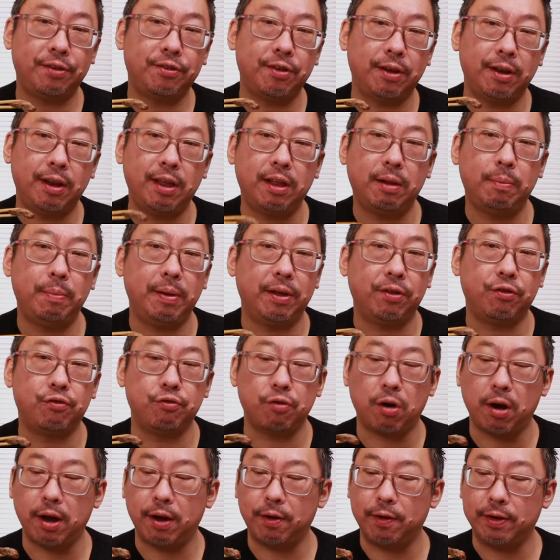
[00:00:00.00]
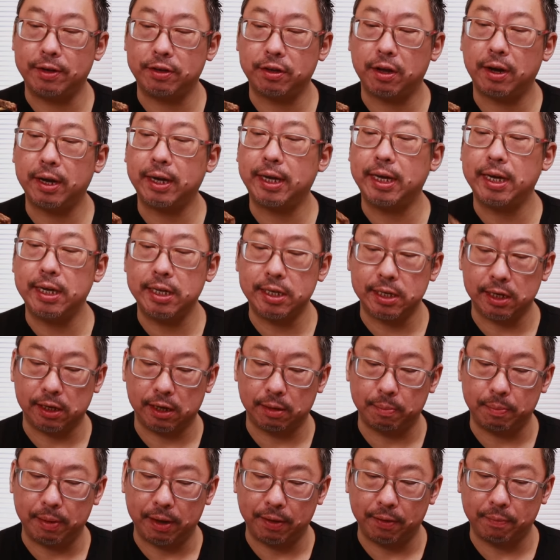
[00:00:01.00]
it's a little bit drier. It's like
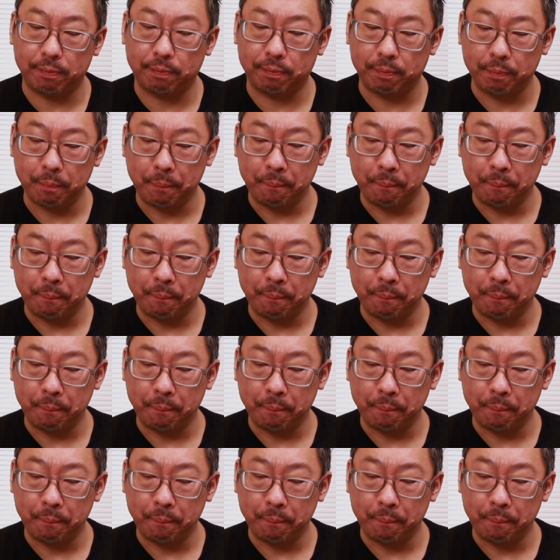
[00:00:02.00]
eating a bit of